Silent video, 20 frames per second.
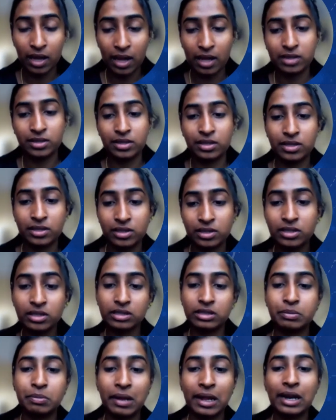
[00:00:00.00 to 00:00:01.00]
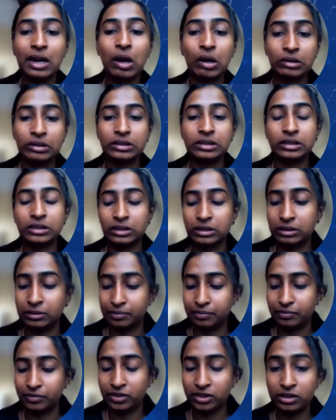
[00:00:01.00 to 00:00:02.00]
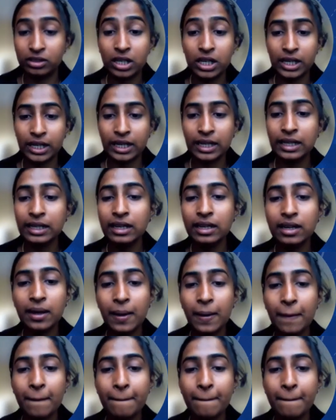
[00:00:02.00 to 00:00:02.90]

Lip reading: it is displayed on this screen.